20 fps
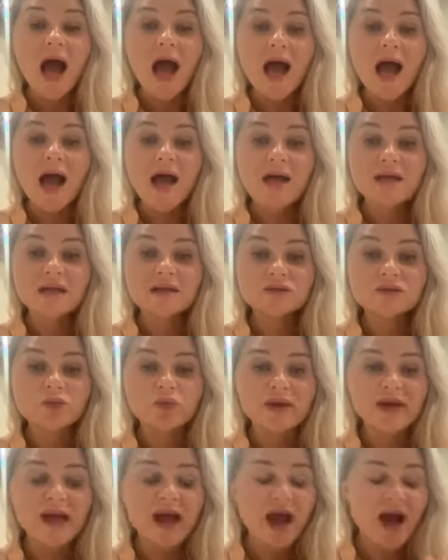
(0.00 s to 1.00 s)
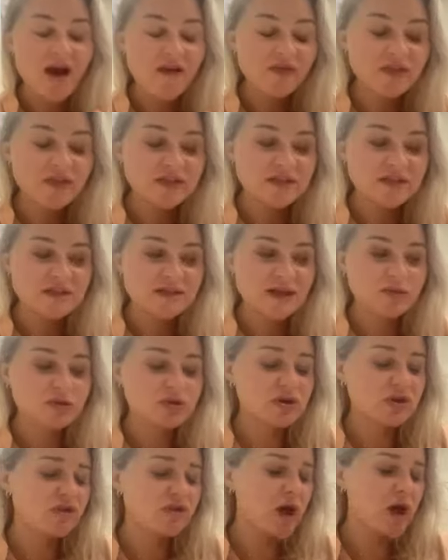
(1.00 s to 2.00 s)
And we have this
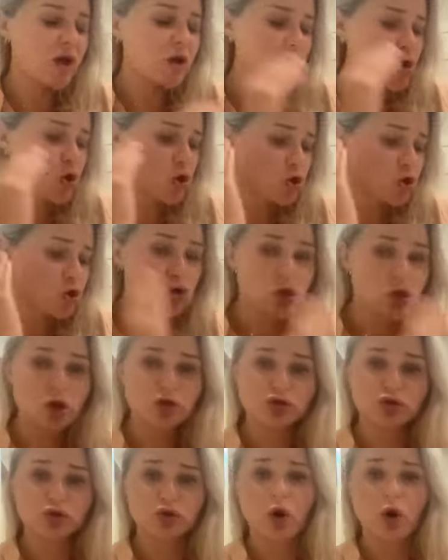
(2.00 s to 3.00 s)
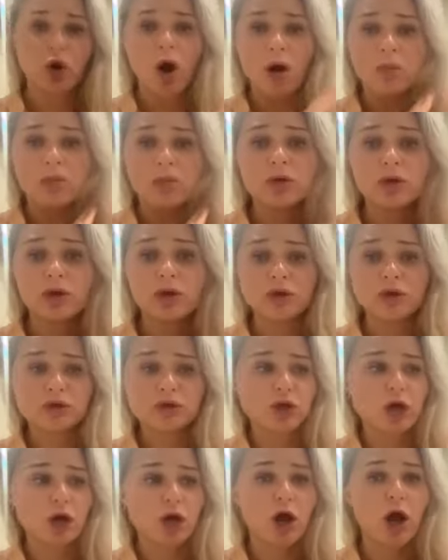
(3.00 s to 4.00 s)
conception of like, need to come, need
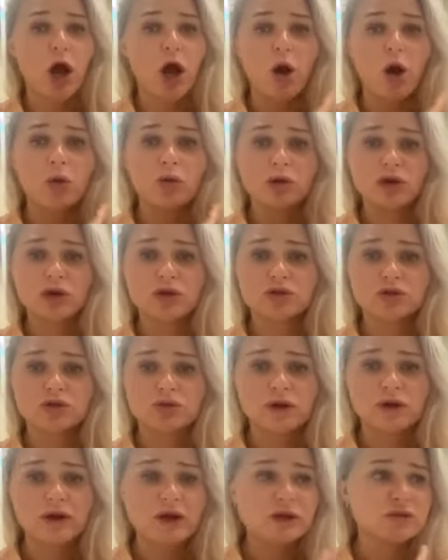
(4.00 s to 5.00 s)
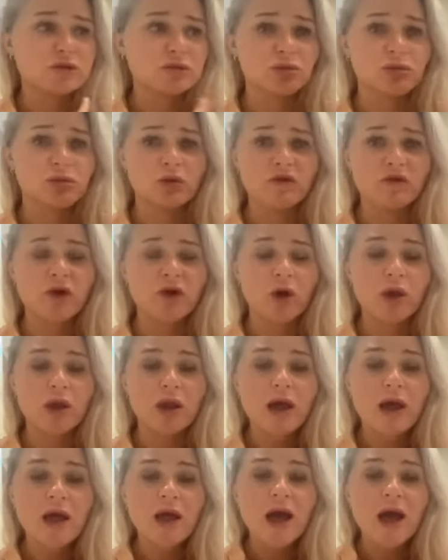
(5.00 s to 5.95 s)
to get it out, need to release, move on.